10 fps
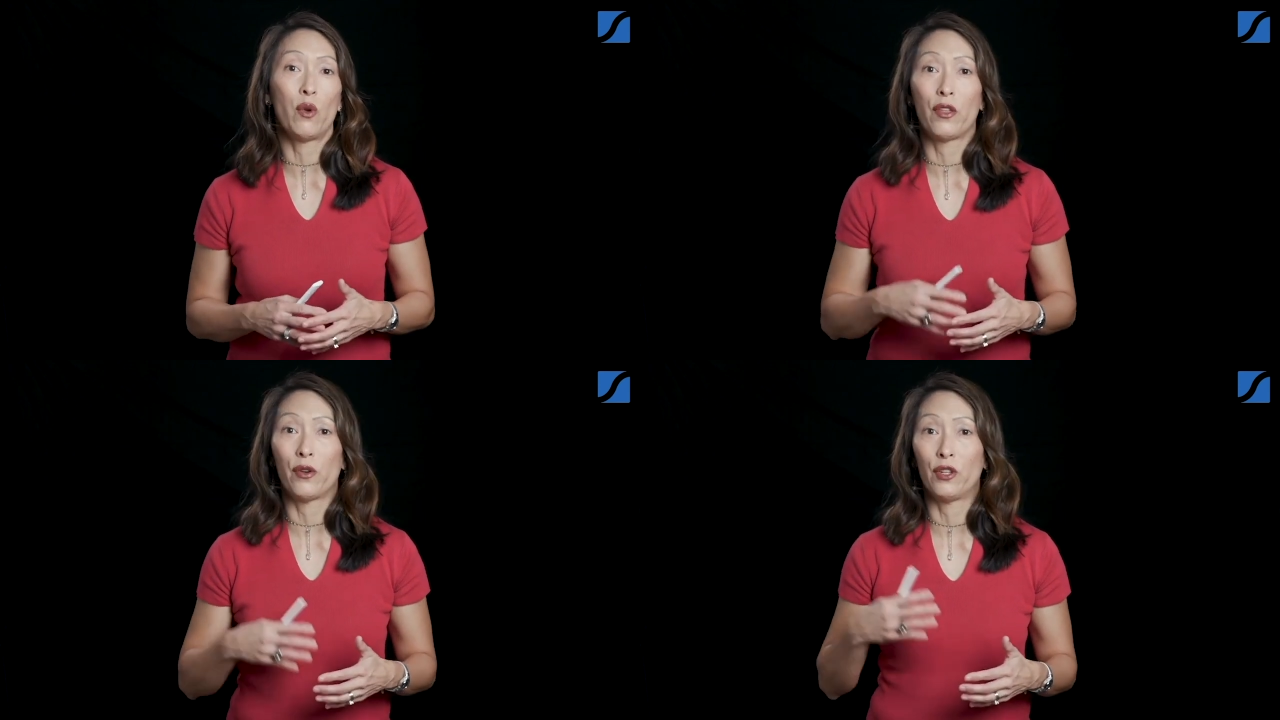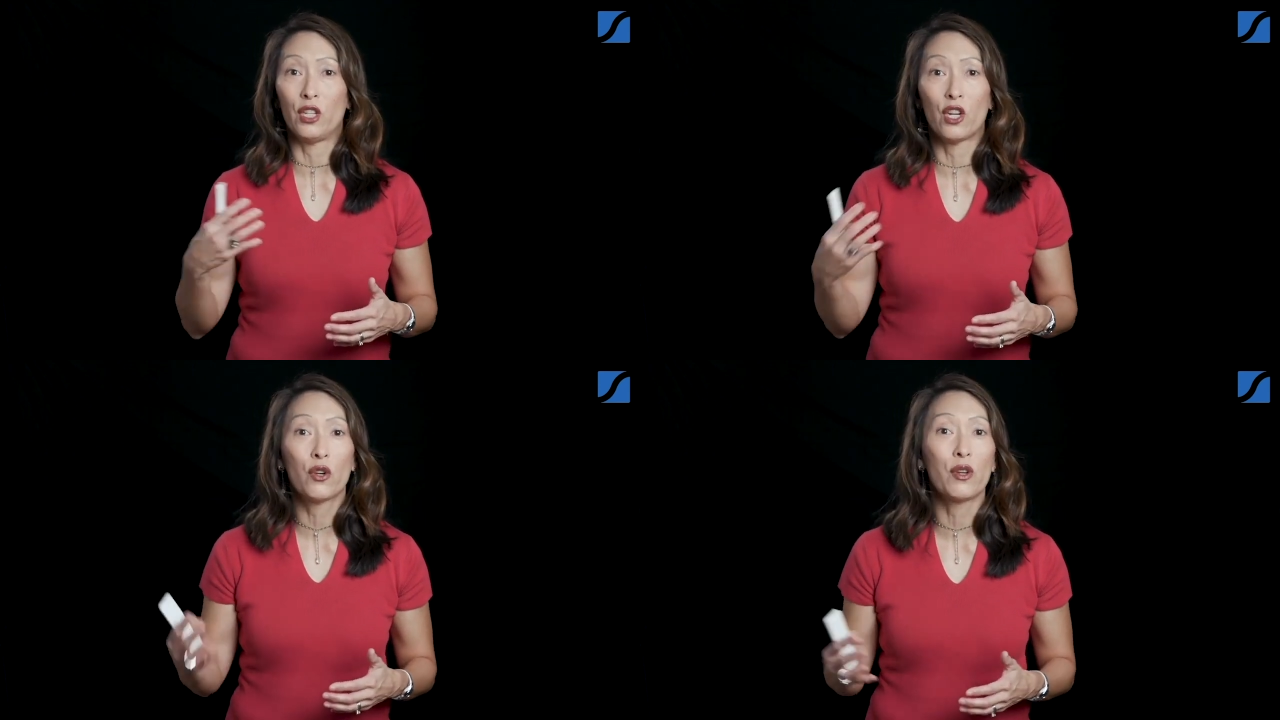whether it's
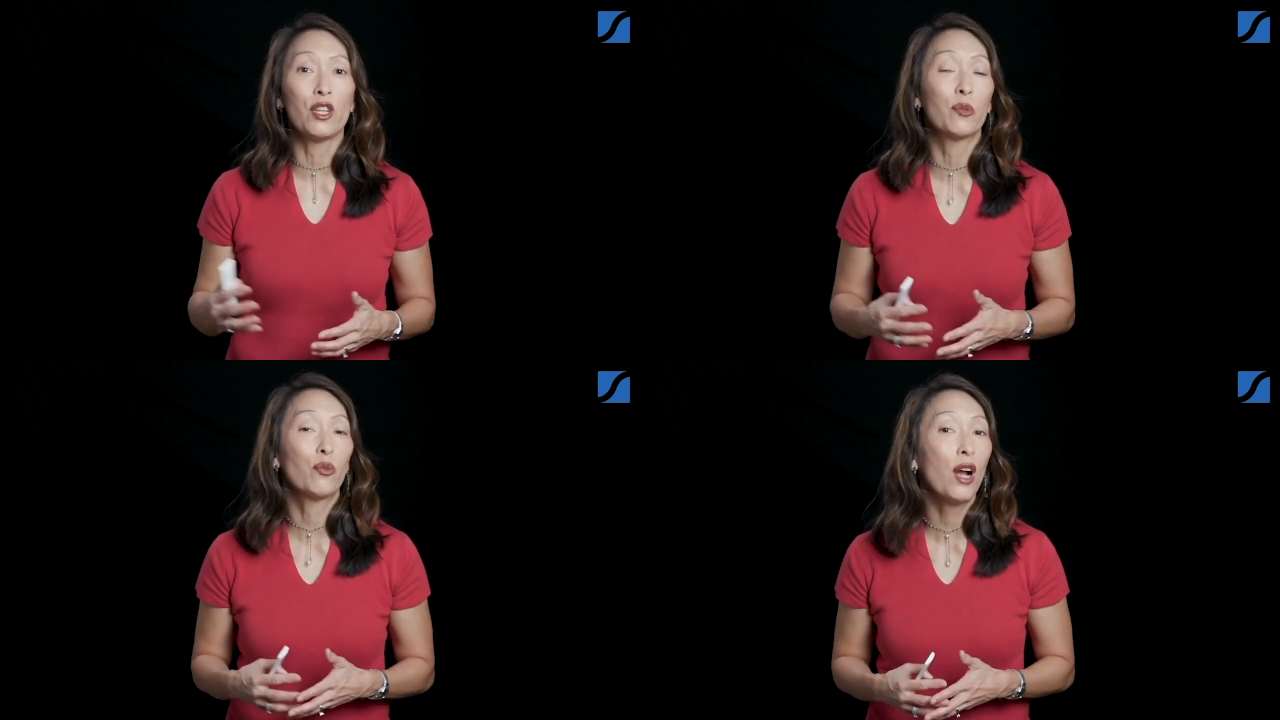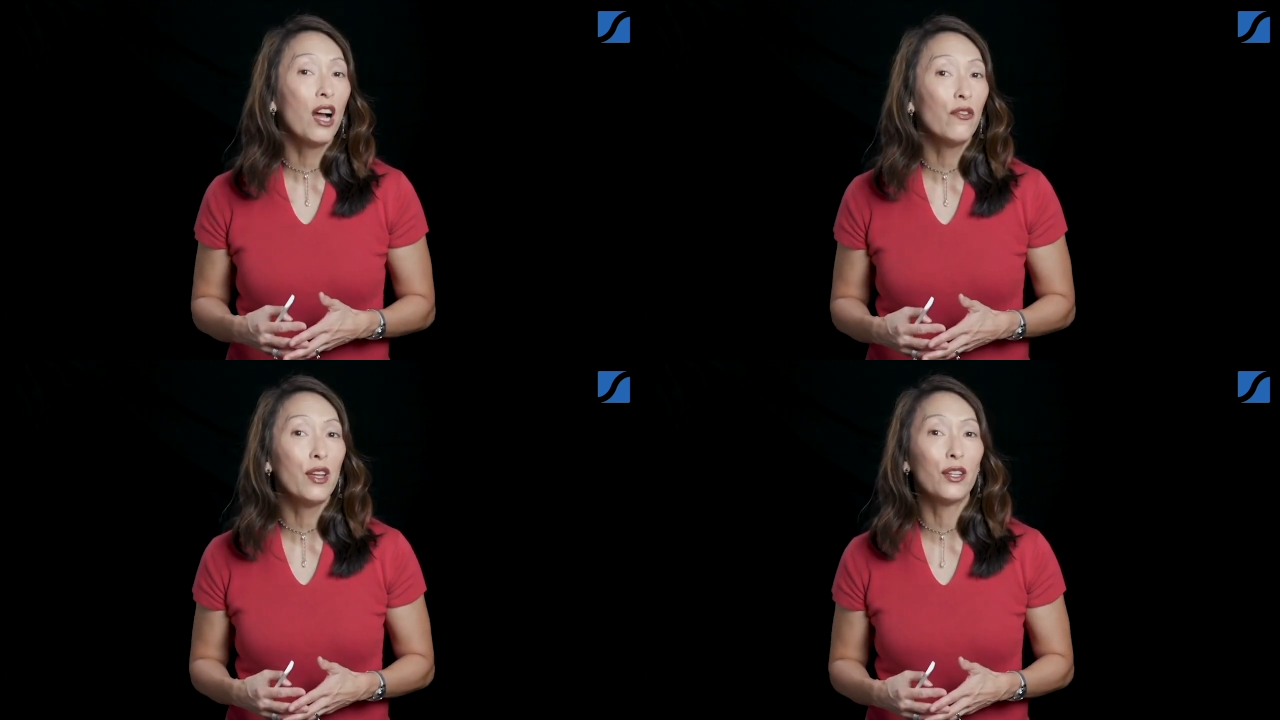increased
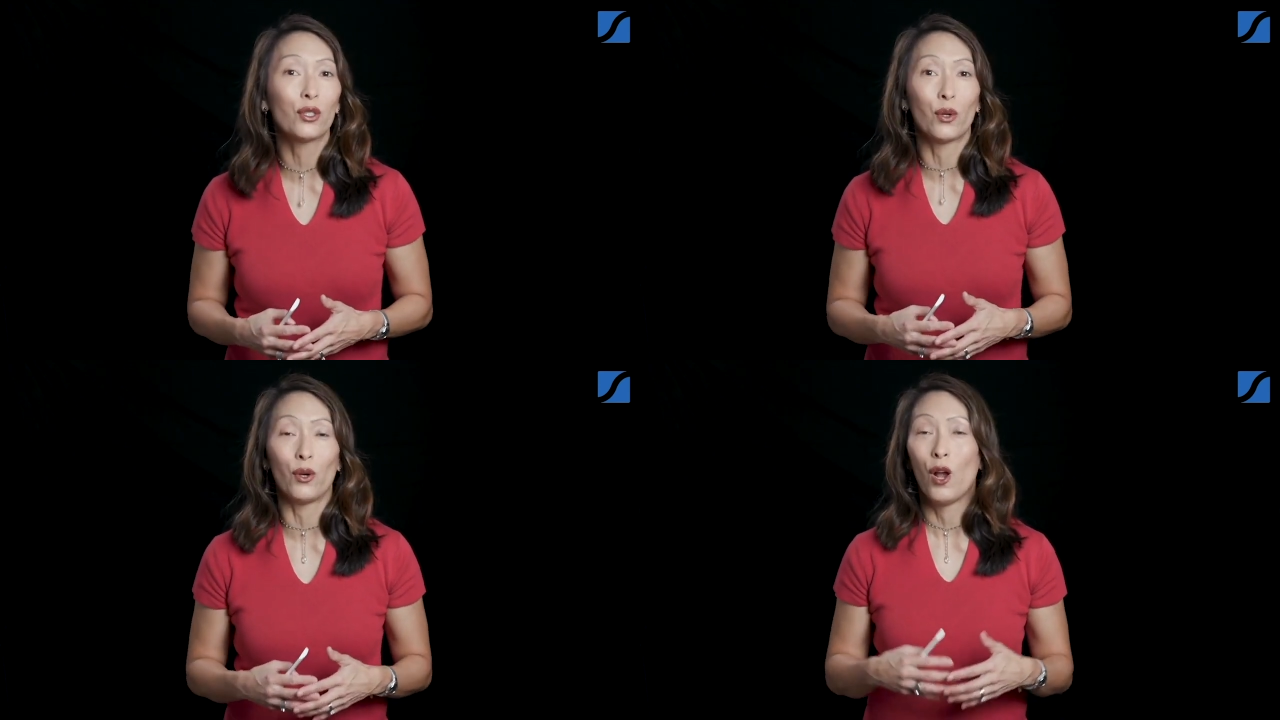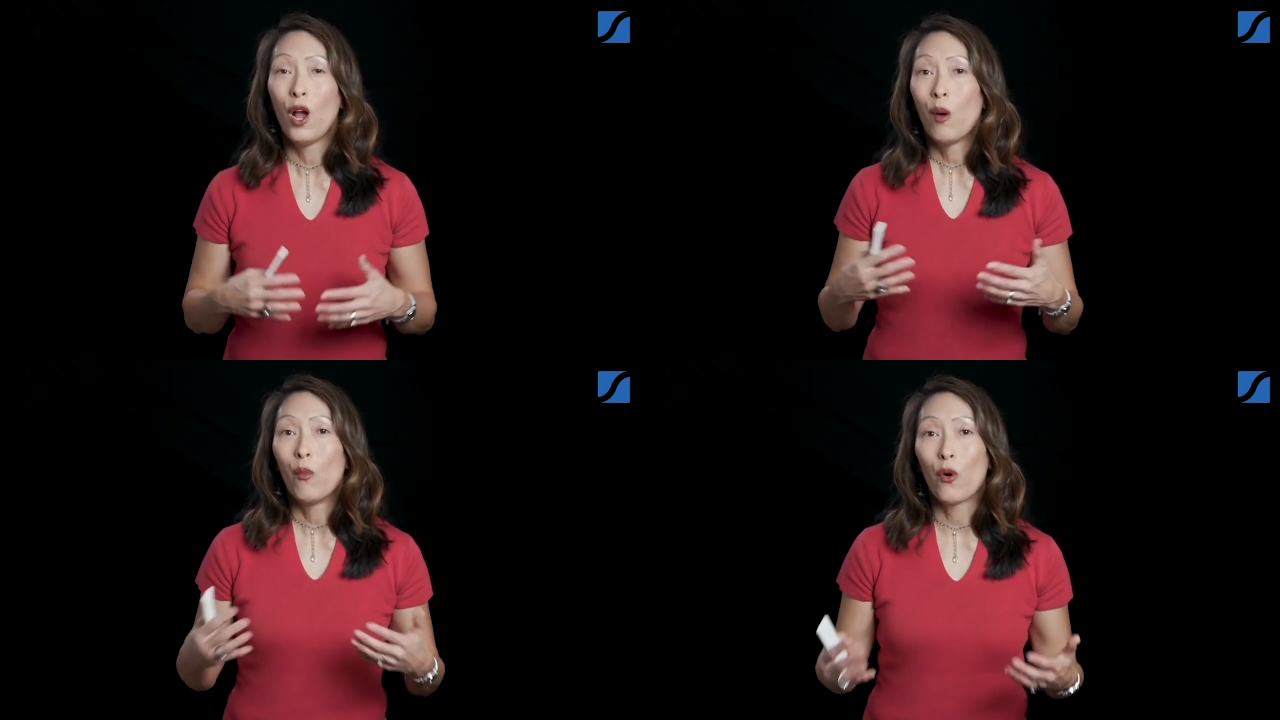profits or
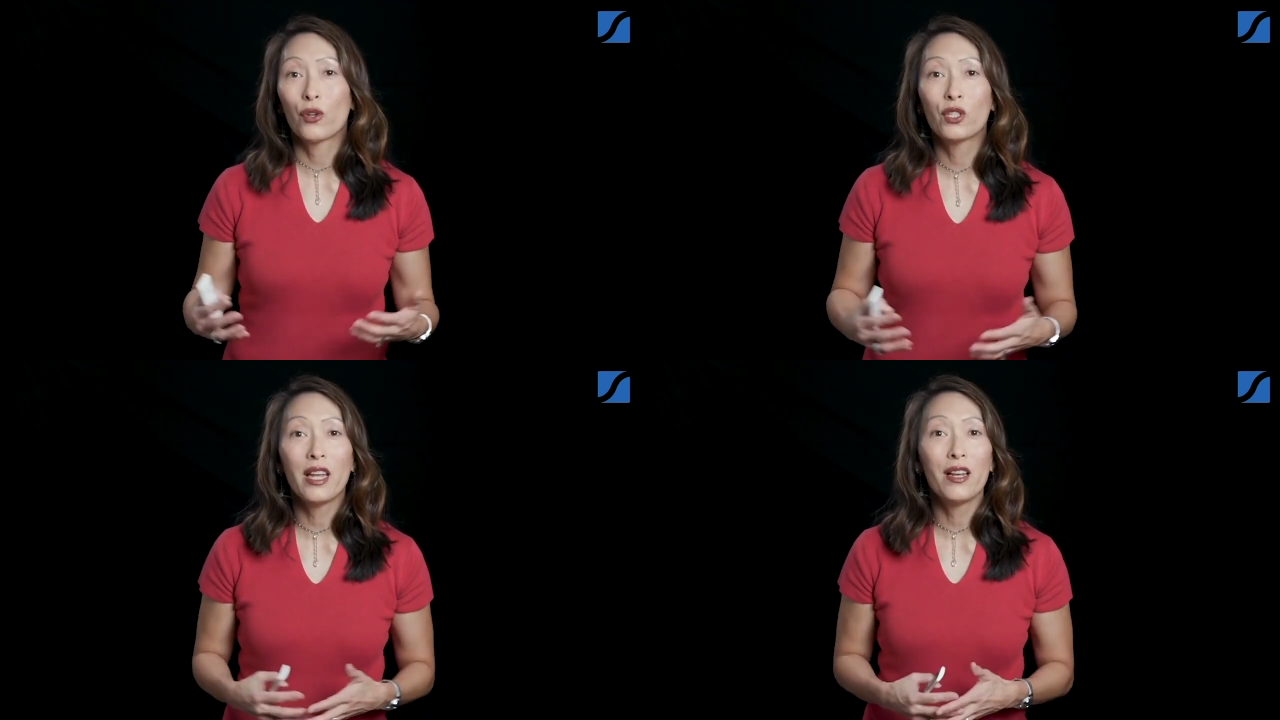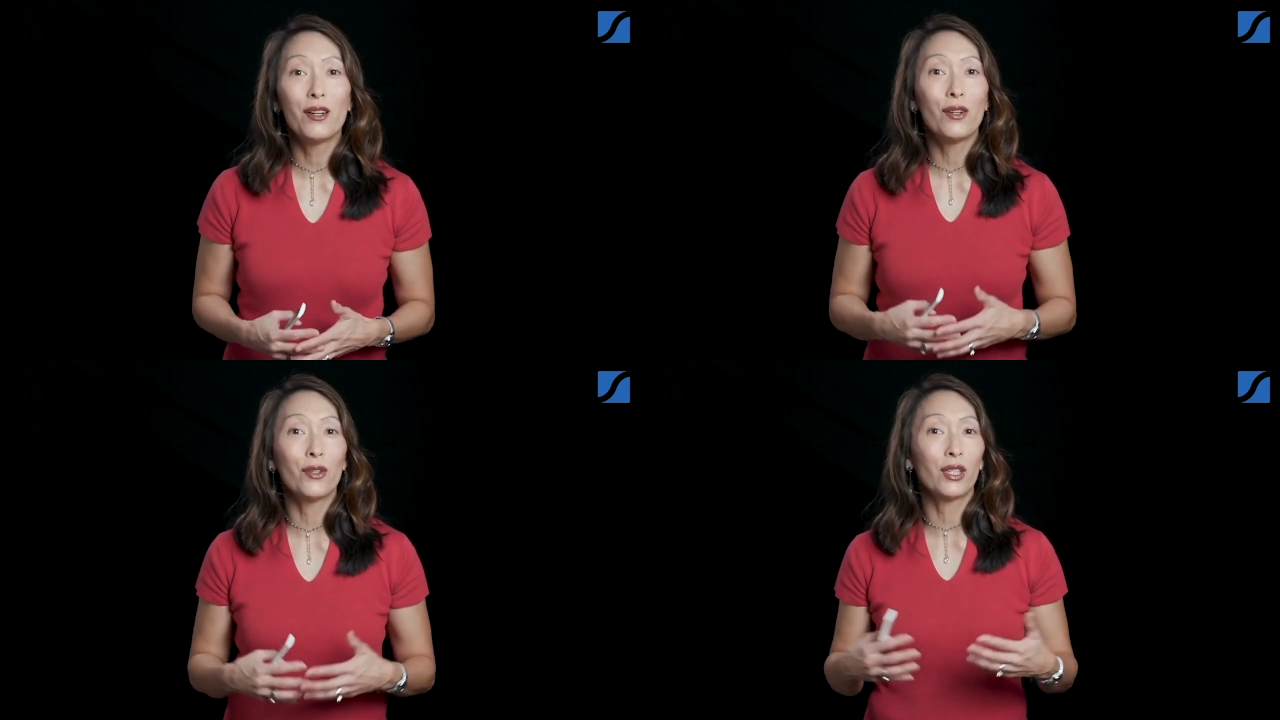more
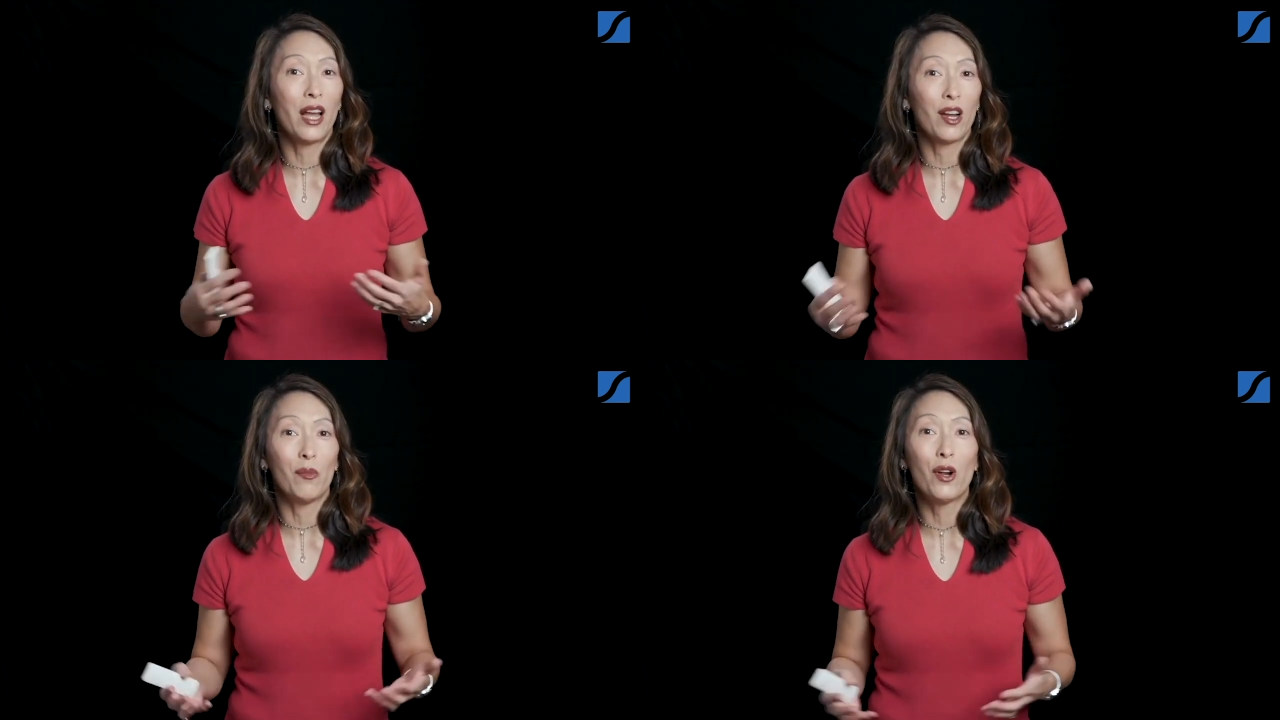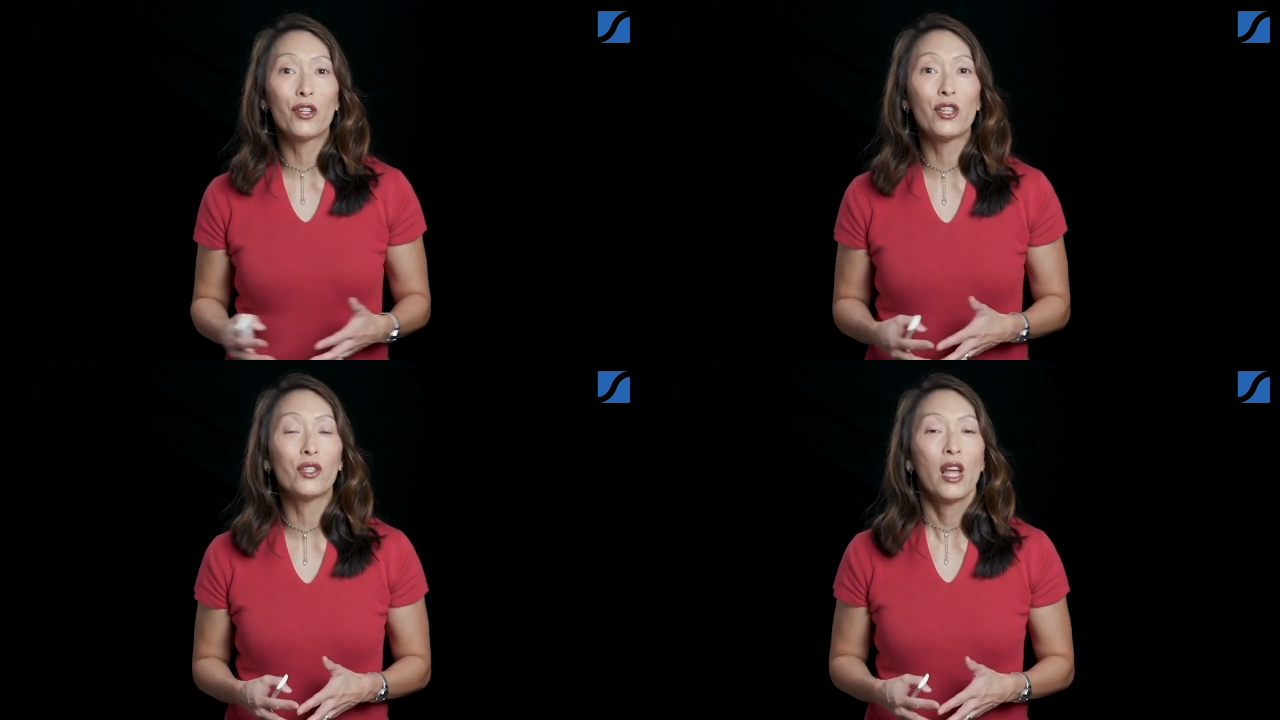sales, higher
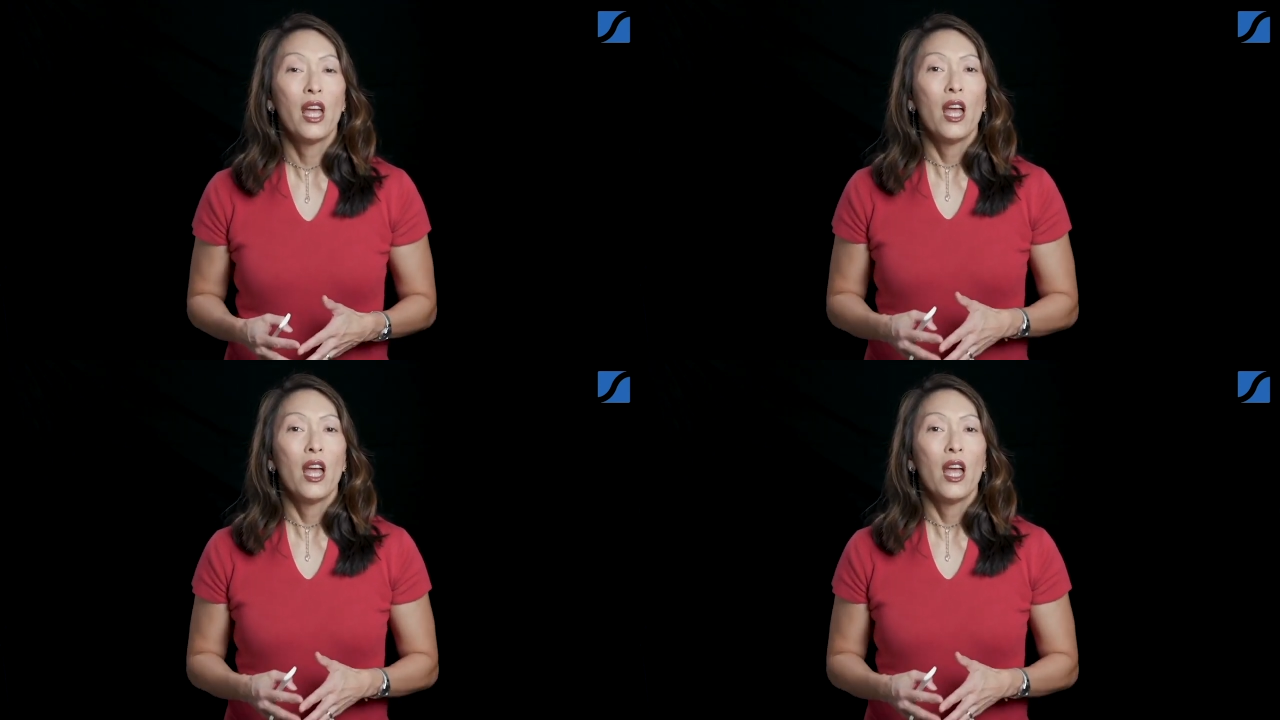margins,